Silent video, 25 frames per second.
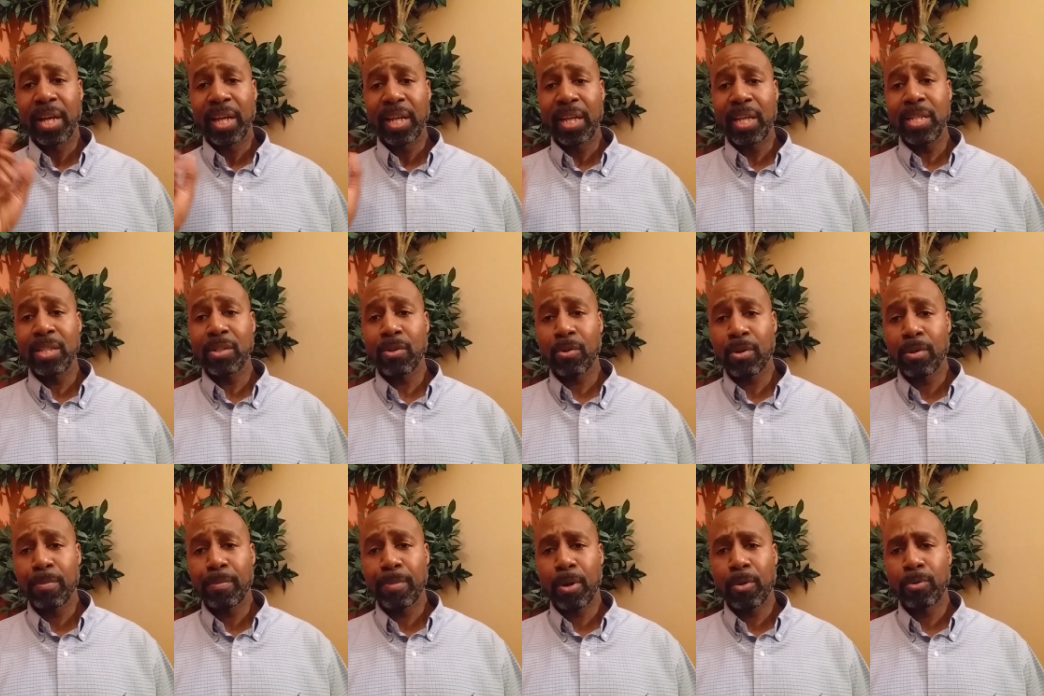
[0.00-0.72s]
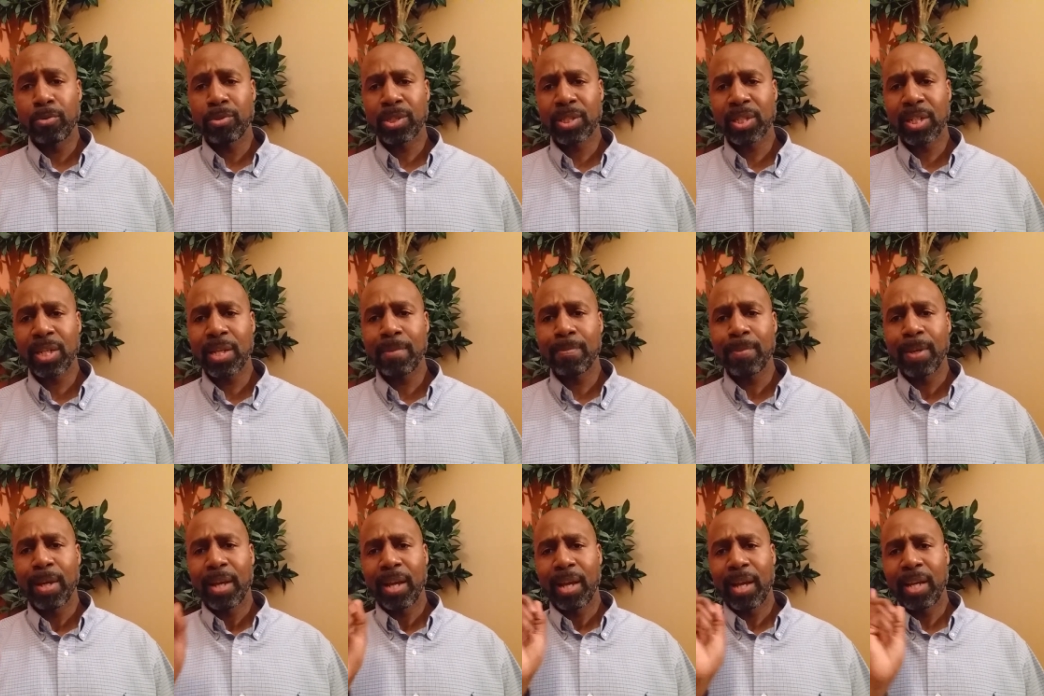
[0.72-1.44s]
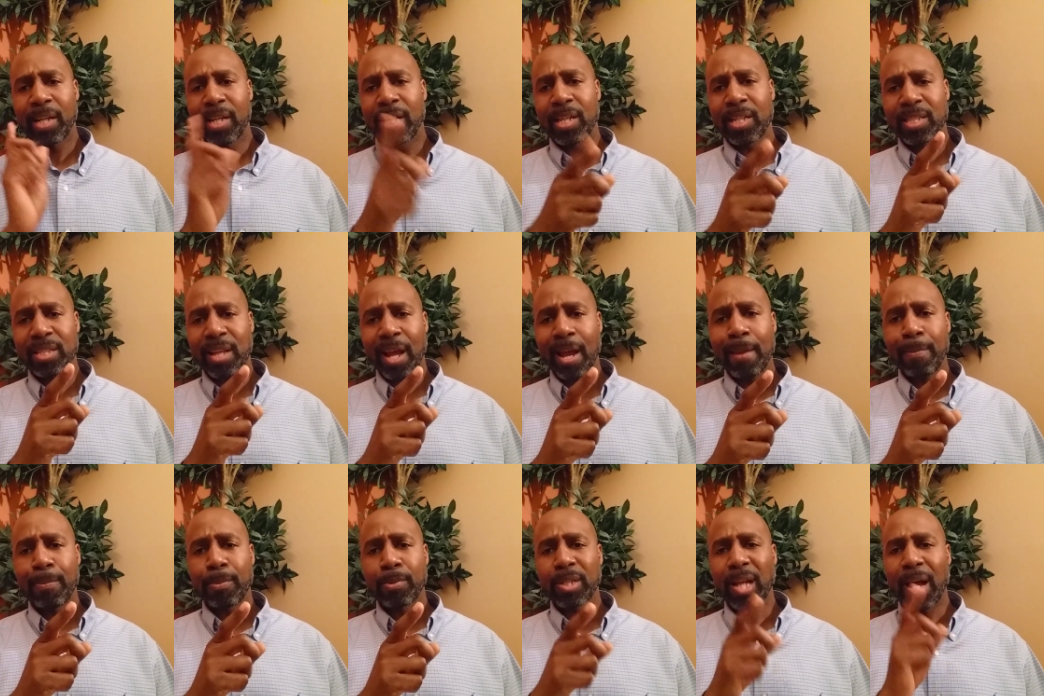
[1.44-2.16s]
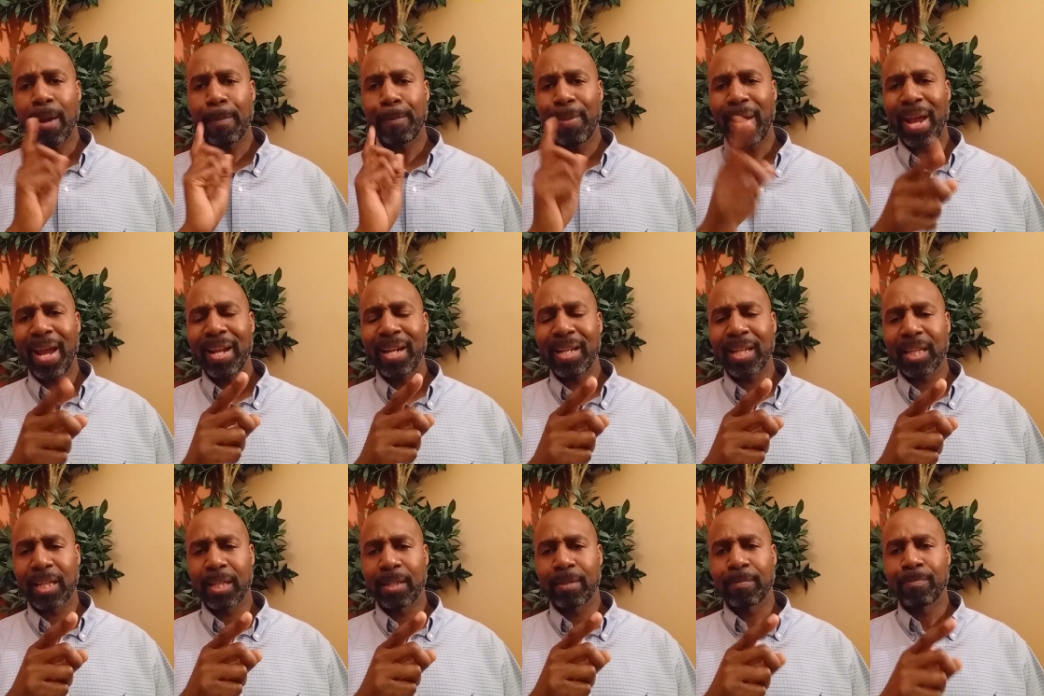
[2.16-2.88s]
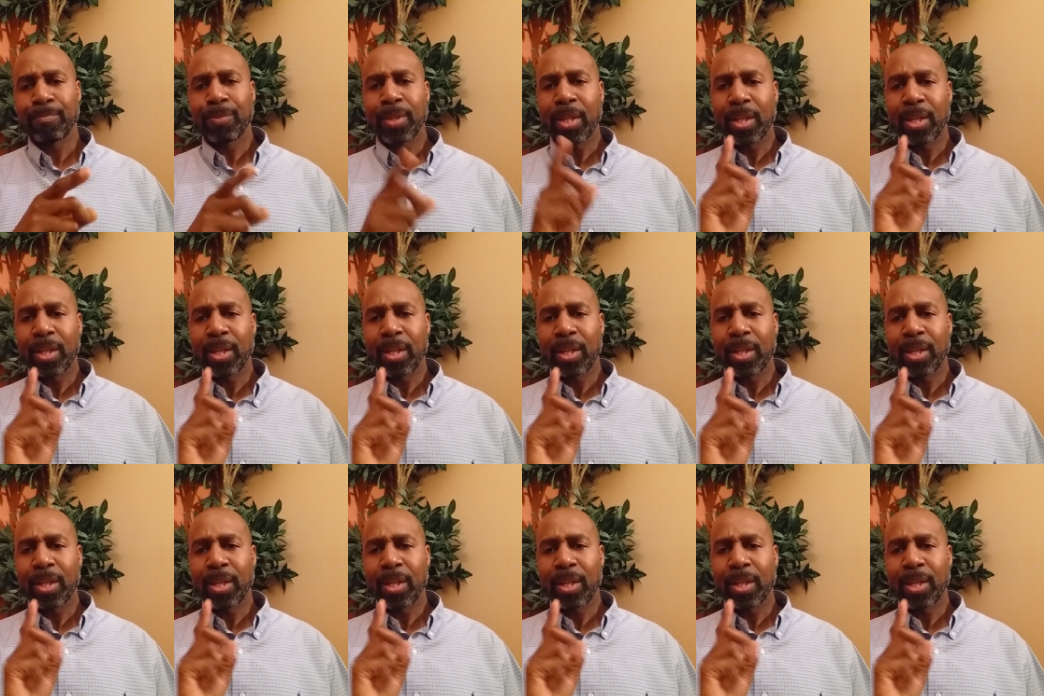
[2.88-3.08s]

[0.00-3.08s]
he's on the boat sleep, and the disciples are panicking.